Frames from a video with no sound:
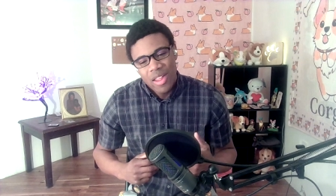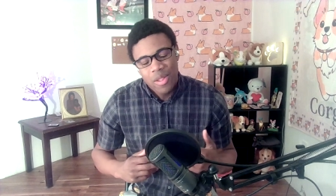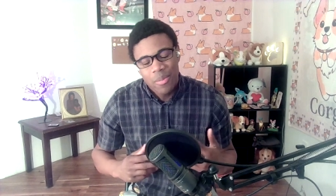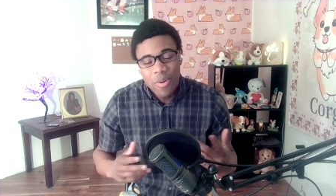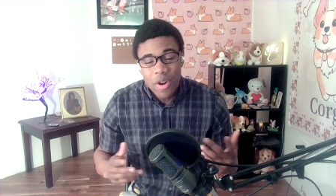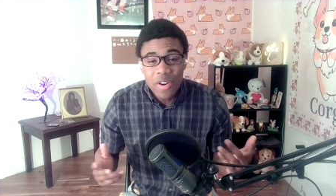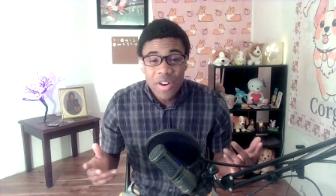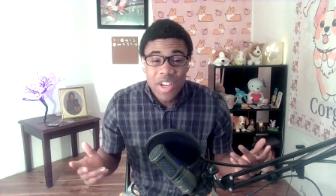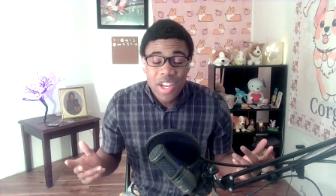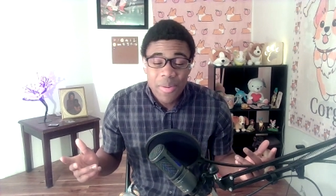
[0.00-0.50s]
The
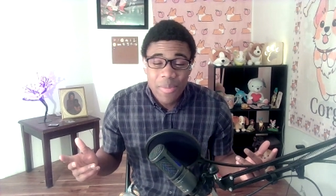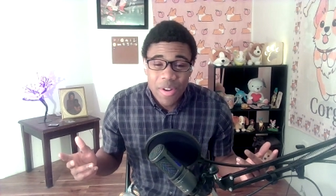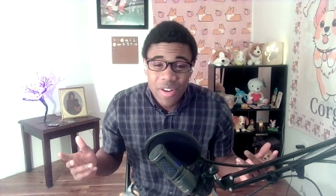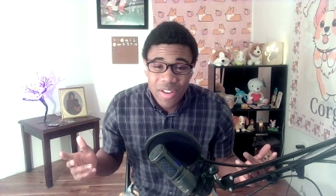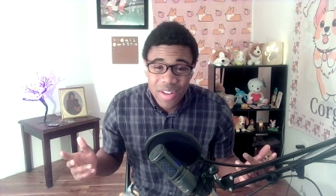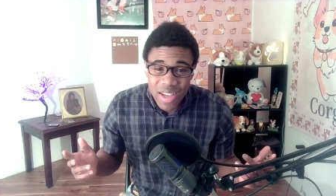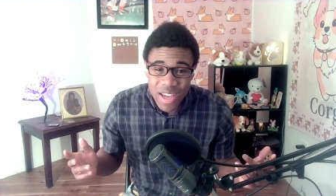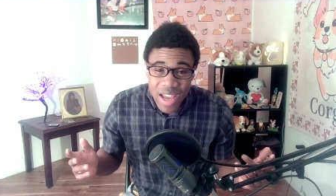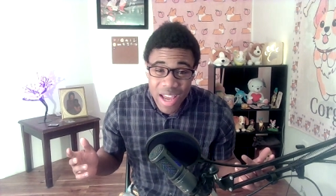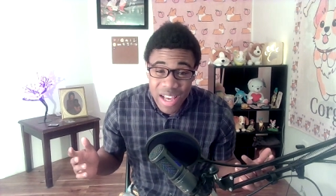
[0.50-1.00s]
brownie
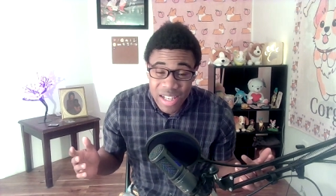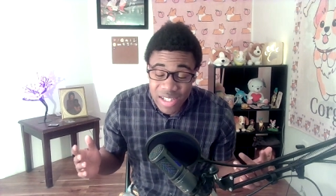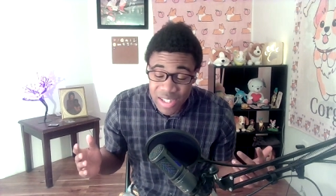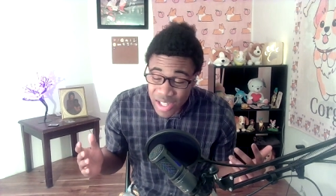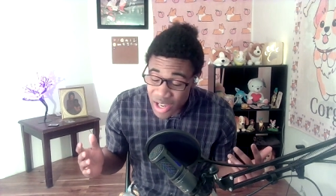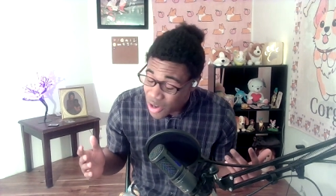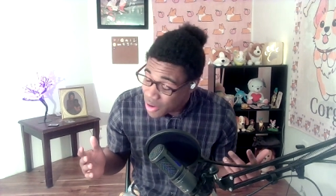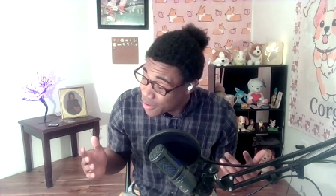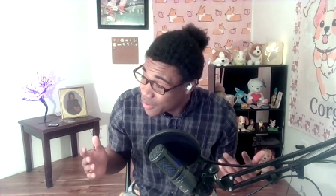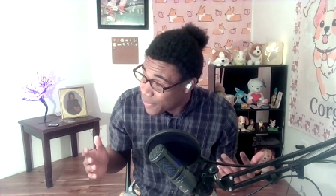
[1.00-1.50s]
community is
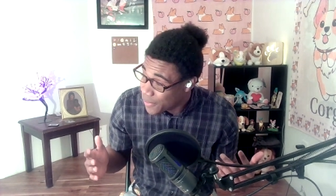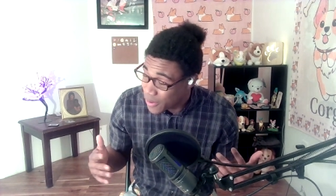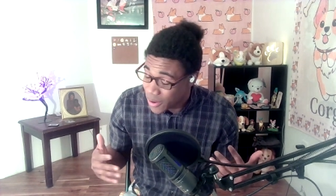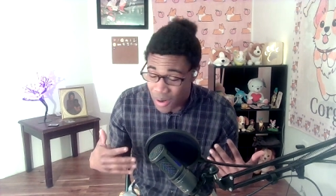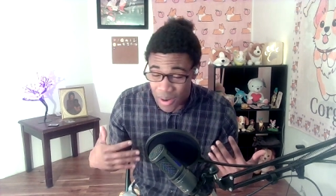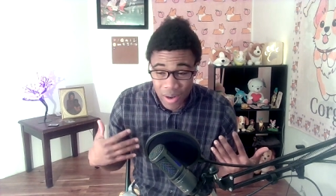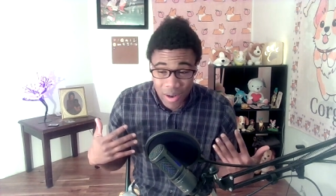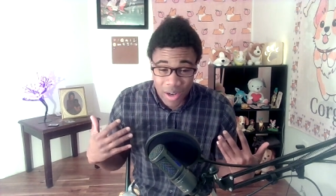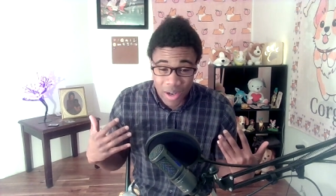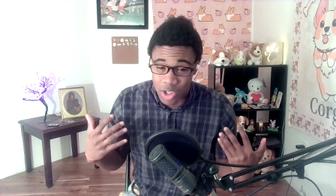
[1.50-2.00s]
known
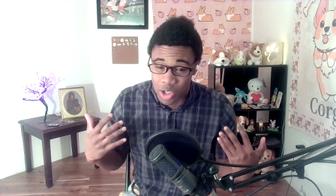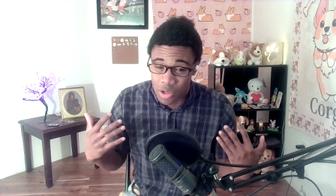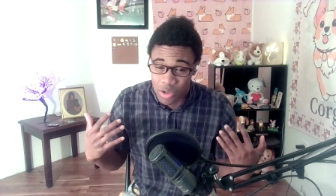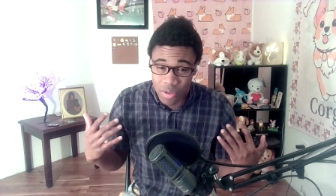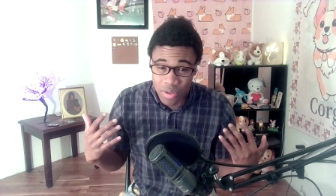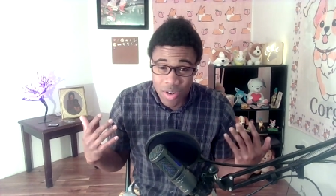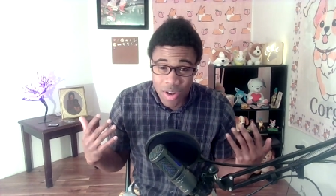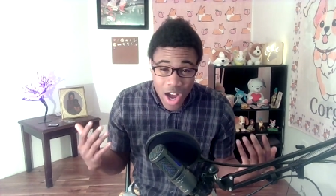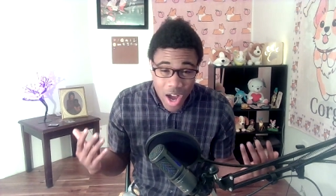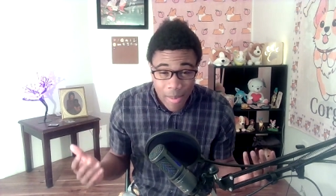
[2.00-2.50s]
for
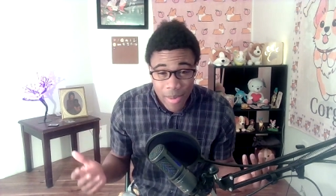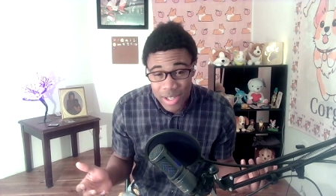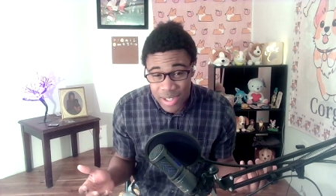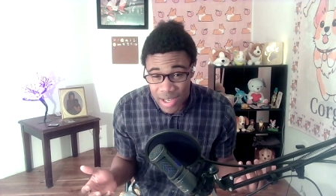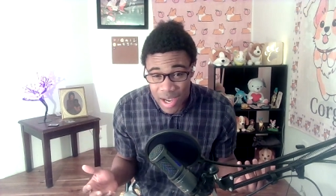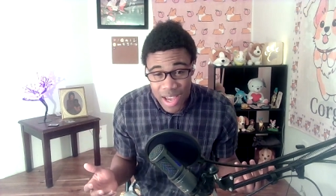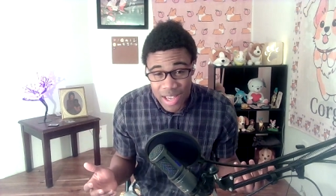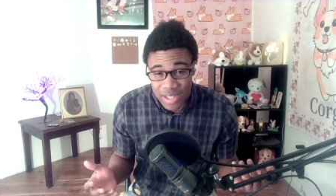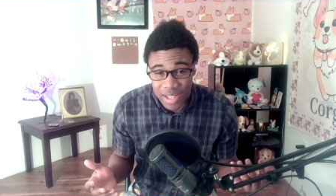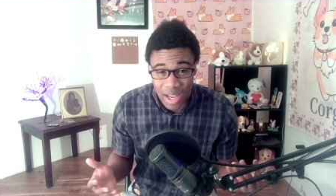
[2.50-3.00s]

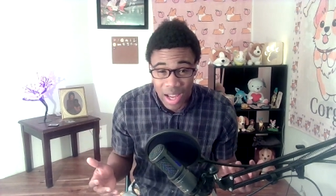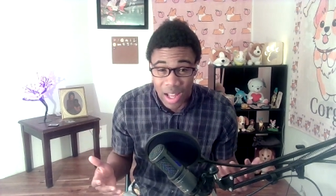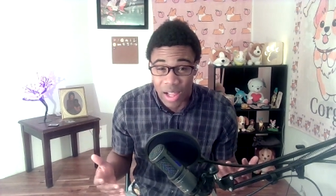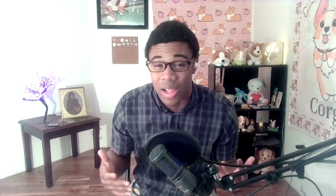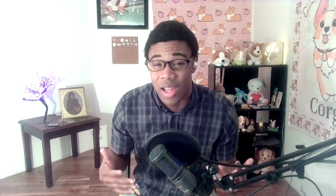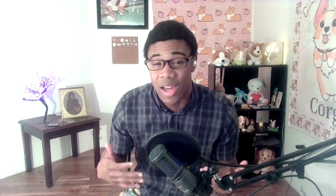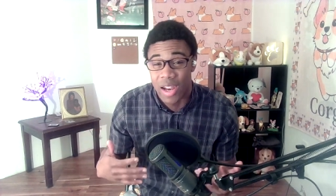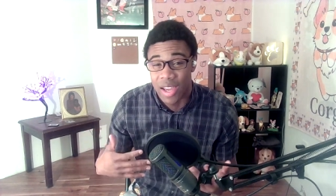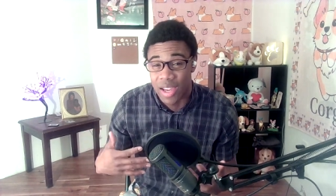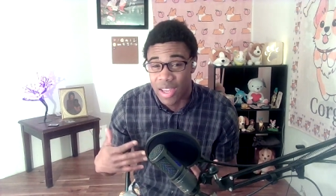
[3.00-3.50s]
traumatizing a
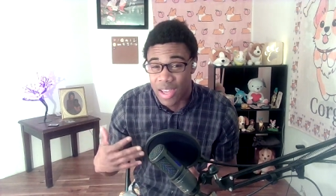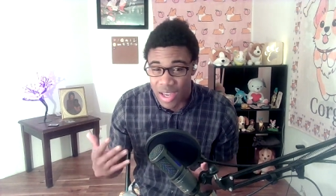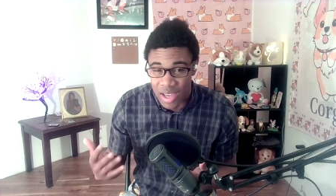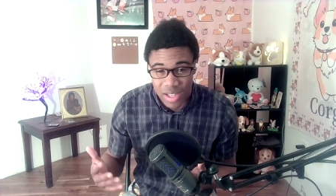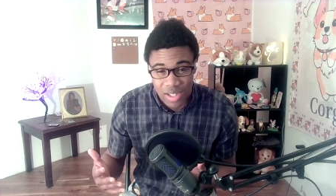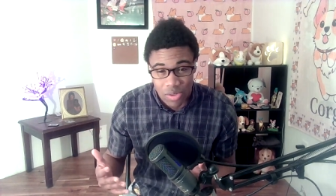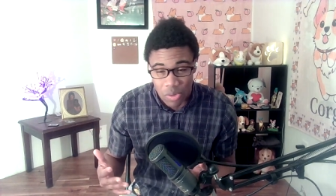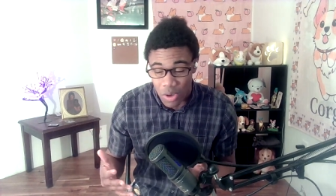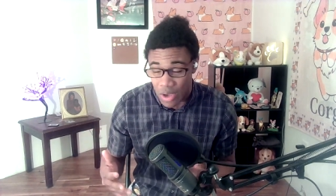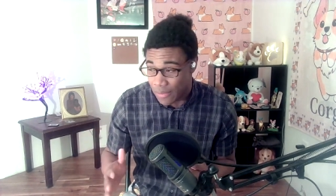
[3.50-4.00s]
lot of
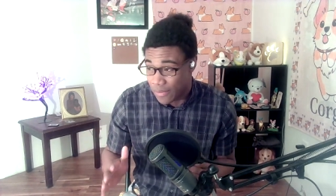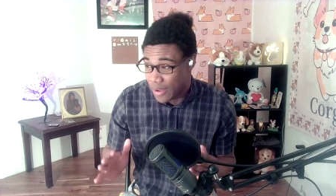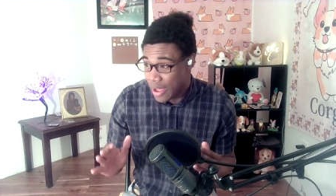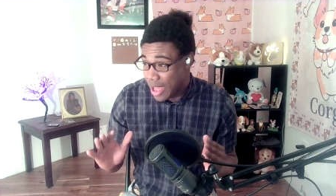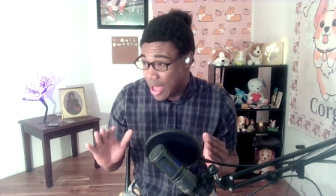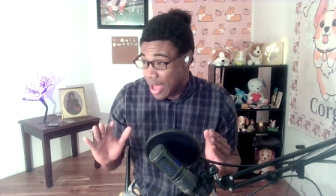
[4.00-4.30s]
kids with